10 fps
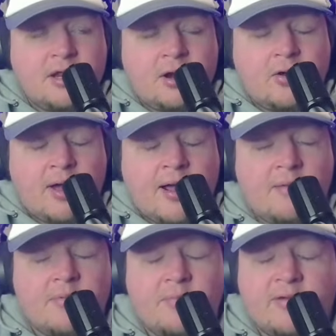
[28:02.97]

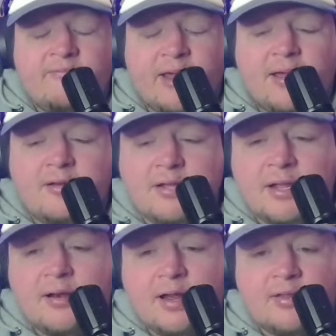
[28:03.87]
I'm a big fan,
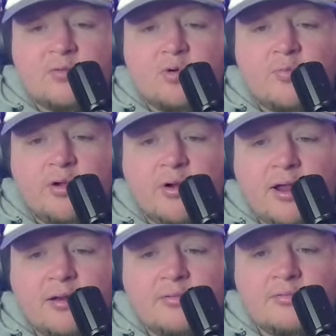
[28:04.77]
and I think we'll be
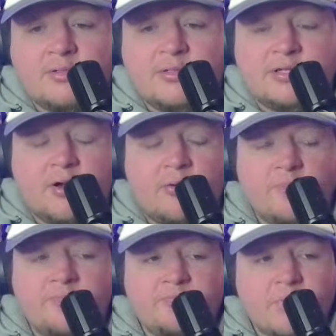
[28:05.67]
great. So
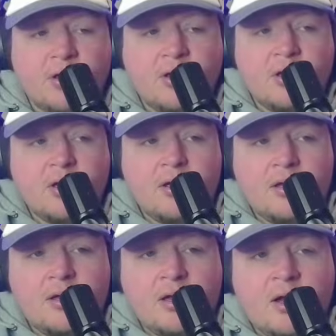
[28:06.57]

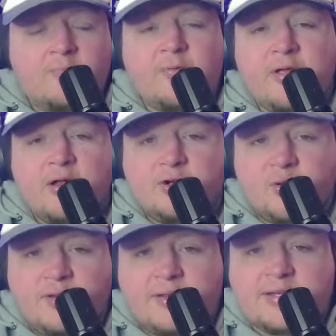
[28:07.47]
hopefully you
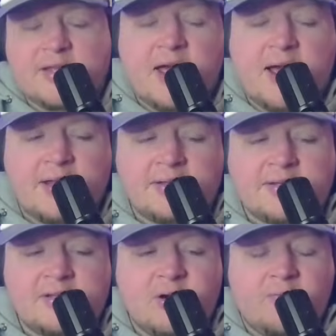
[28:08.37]
enjoyed this,
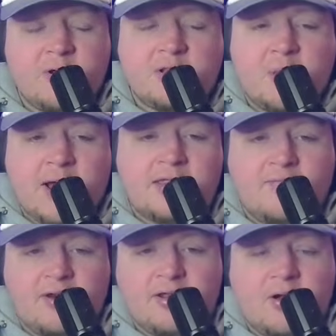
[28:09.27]
guys. Don't forget to like
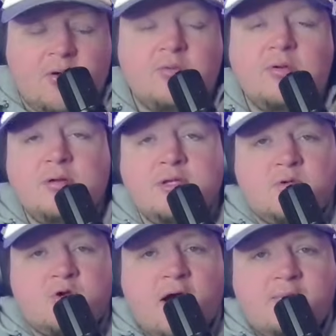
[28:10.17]
the video,
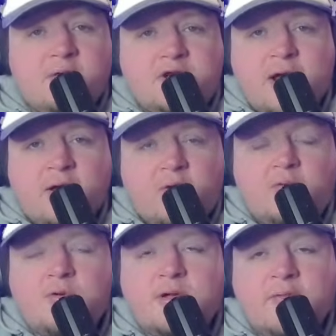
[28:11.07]
subscribe to the
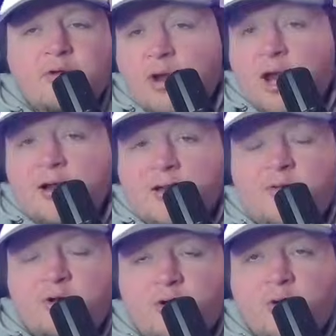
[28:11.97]
channel. If
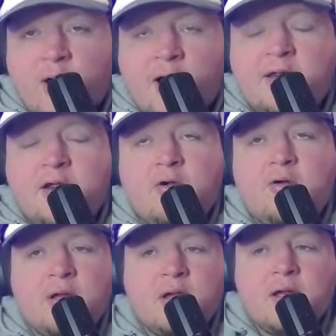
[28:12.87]
you're new around
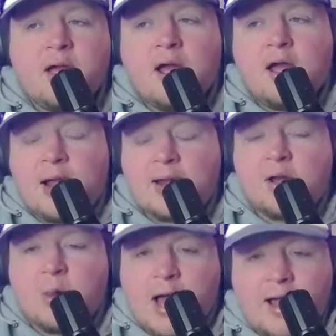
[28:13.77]
here, I
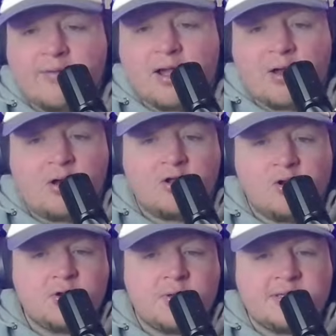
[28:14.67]
go live
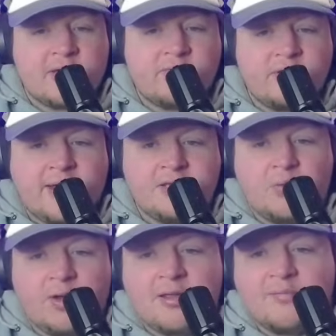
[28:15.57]
usually 7 days
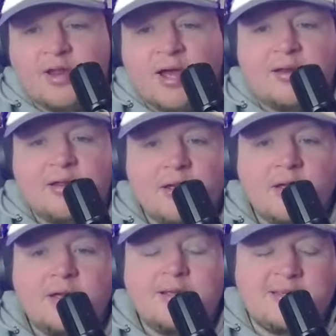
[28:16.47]
a week, if not
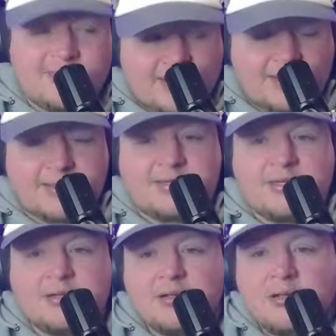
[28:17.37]

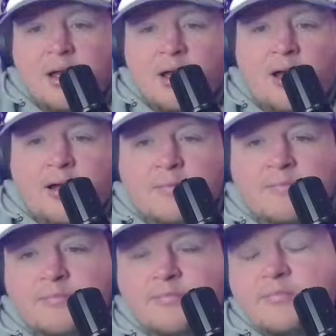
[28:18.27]
6,
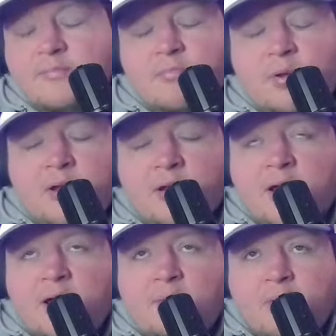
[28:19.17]

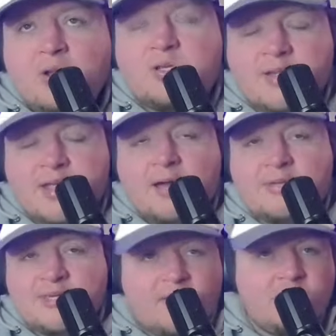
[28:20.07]
but most of the time
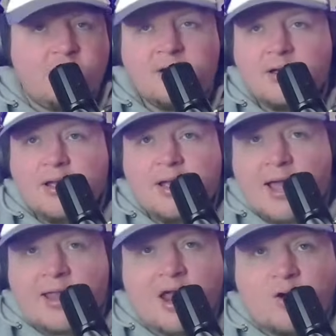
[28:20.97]
7.
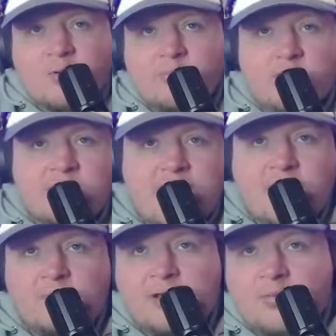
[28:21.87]
I can't remember a
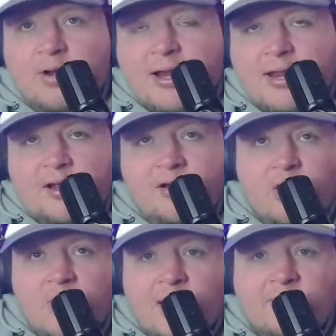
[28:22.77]
time when I didn't
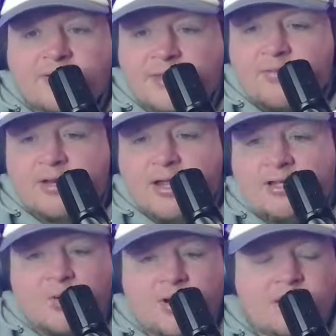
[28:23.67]
go live 7
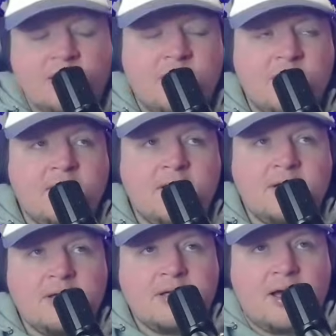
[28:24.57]
days a week.
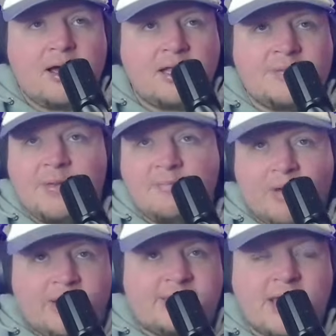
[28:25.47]
It's been
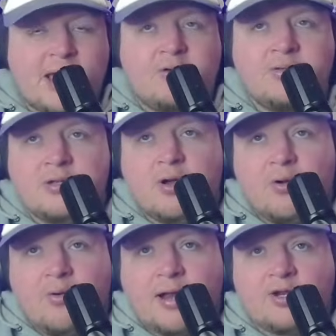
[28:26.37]
months now,
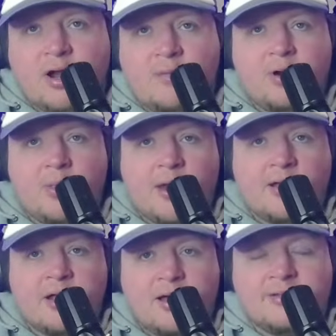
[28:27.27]
so I try to put a lot
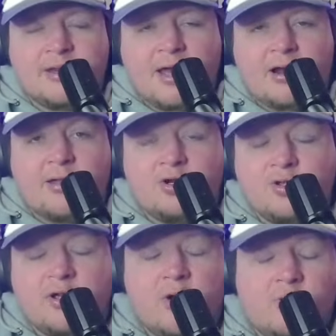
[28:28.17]
of content out. I
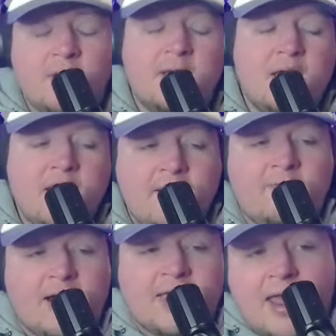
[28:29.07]
usually go,
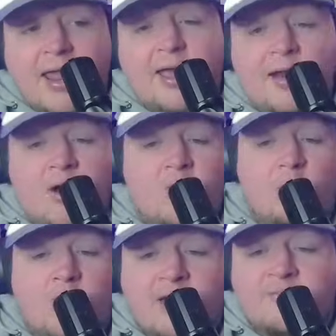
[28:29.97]
if I can, I'll go
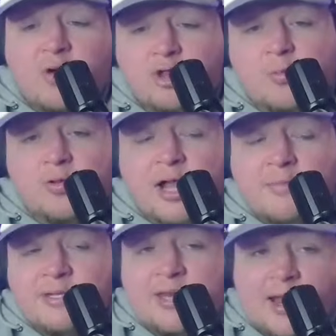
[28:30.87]
live multiple
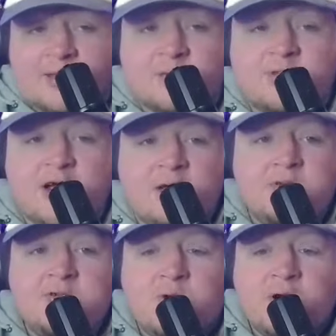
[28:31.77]
times a day
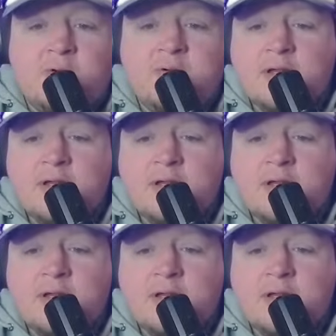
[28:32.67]
sometimes as well.